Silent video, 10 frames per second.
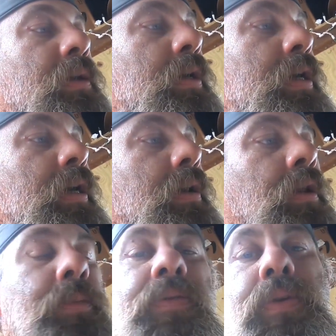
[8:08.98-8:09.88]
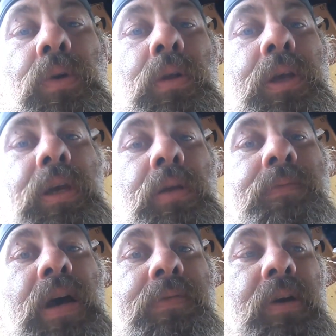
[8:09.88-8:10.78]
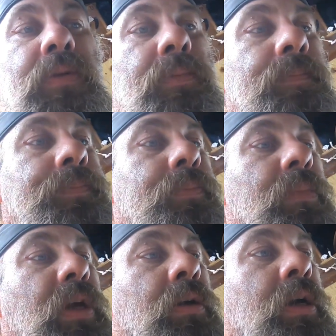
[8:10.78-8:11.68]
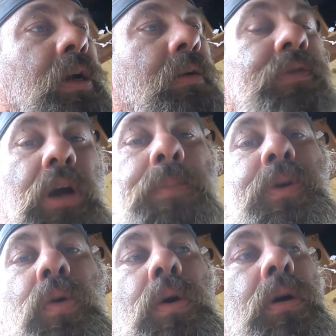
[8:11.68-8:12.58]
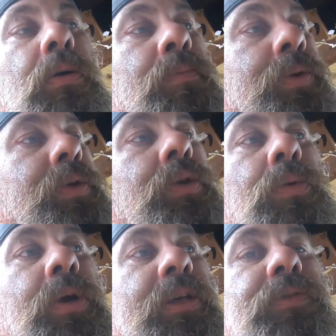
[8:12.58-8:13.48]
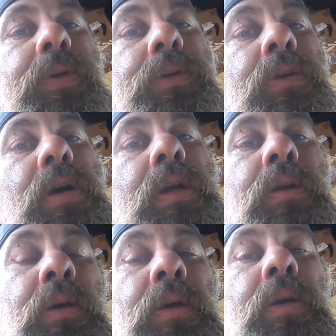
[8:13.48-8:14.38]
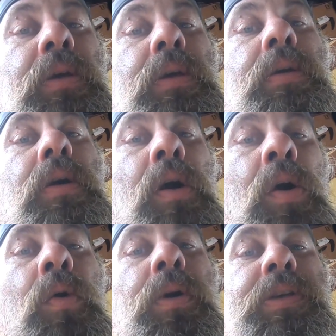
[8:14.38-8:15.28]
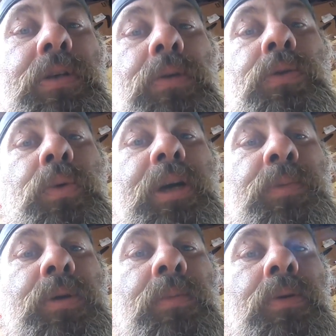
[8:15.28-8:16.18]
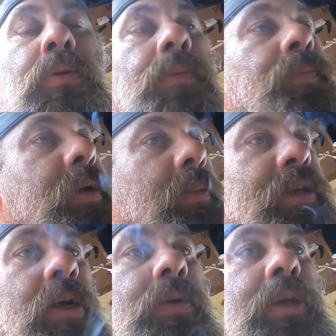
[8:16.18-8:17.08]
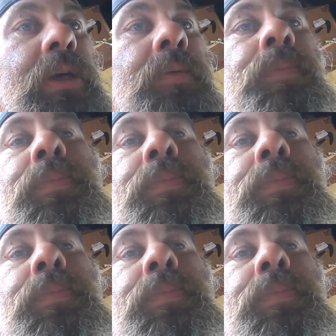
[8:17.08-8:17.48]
a little bit of an oil leak on the valve cover. Drop the oil, put the new Wix filter on. Always use Wix, people. I'm telling you,